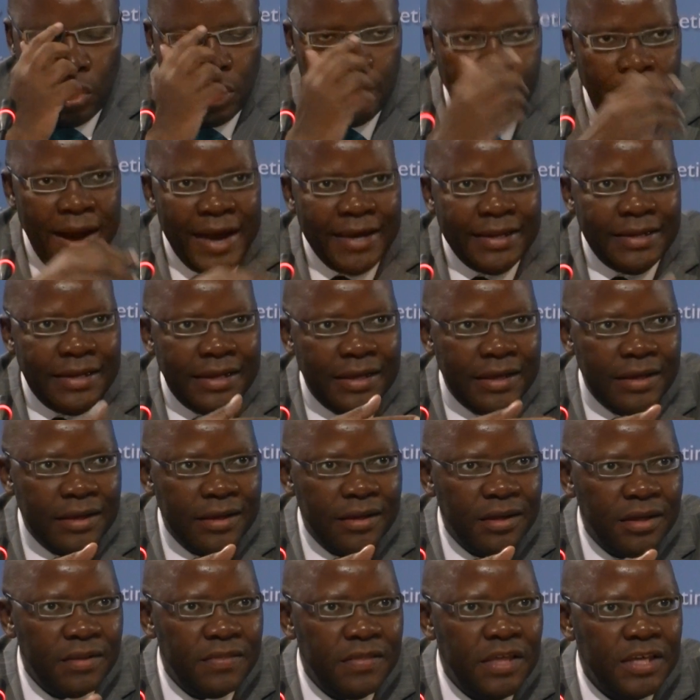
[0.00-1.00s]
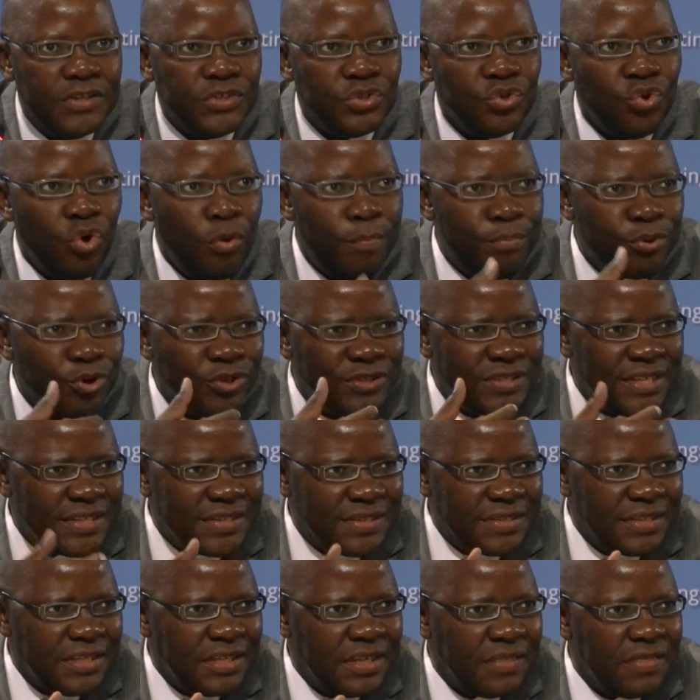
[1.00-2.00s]
mining. There's no
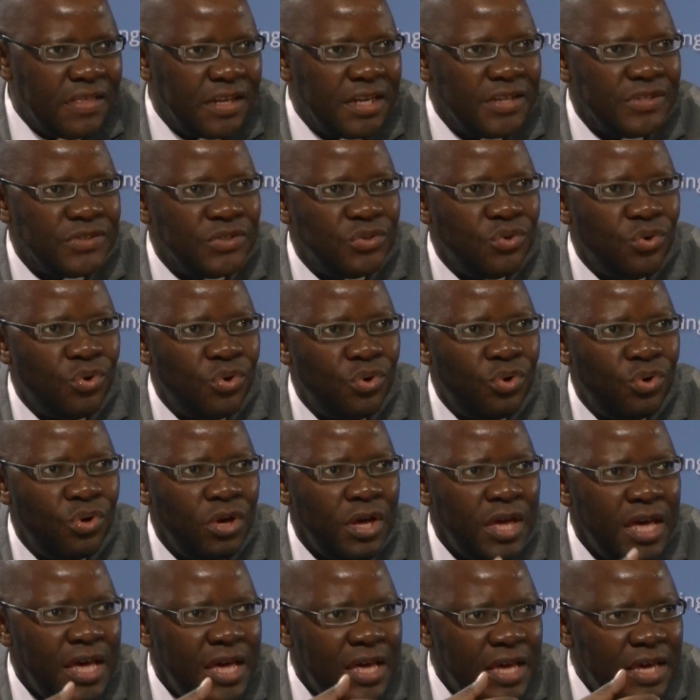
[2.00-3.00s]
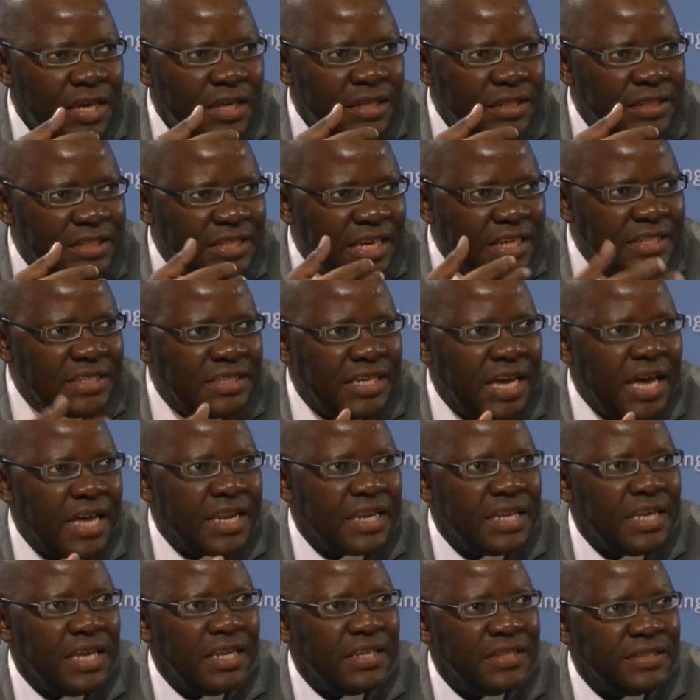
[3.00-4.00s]
processing, there is no
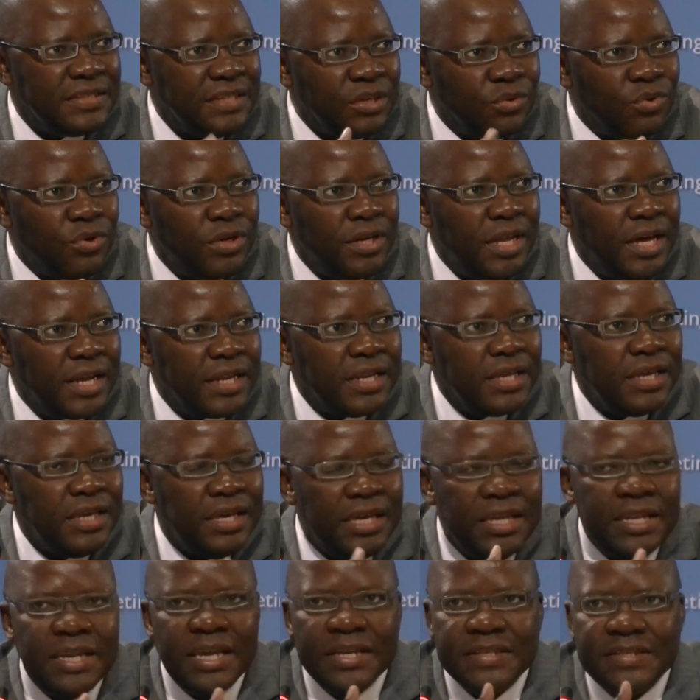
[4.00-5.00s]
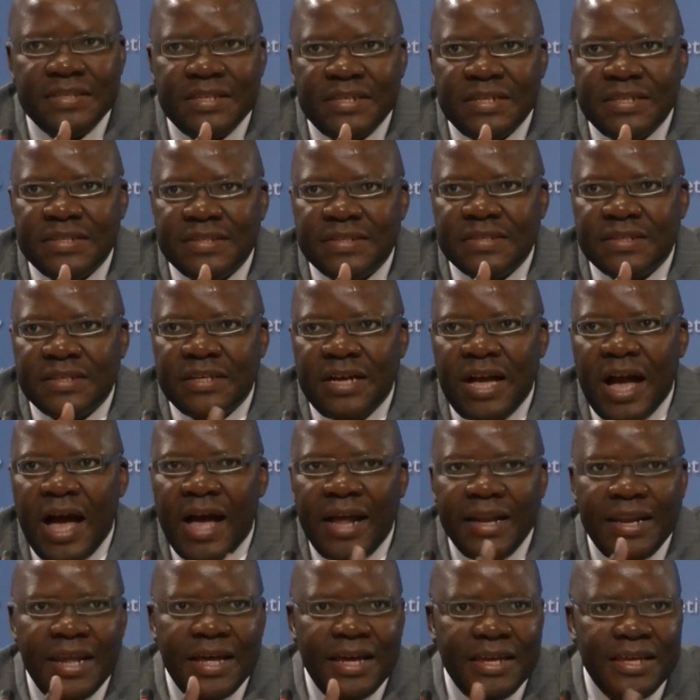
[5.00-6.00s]
tertiary and secondary industries.
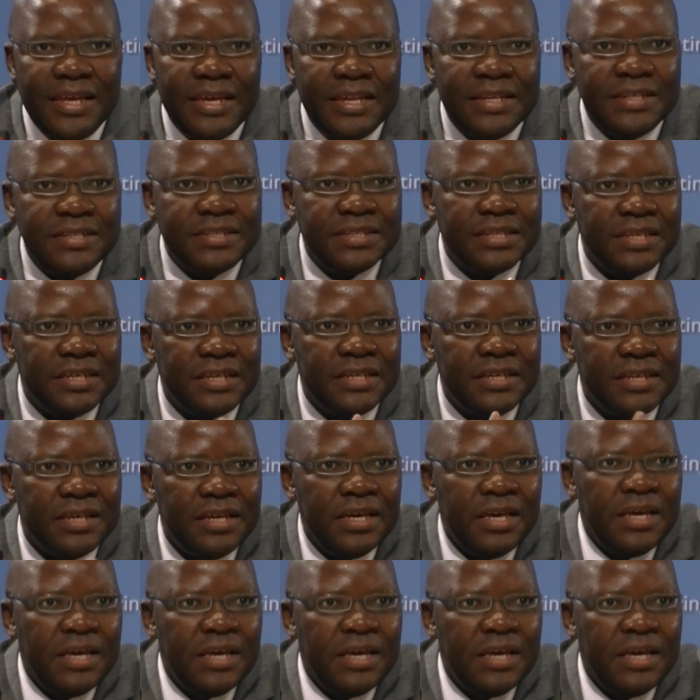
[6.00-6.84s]
Ghana and the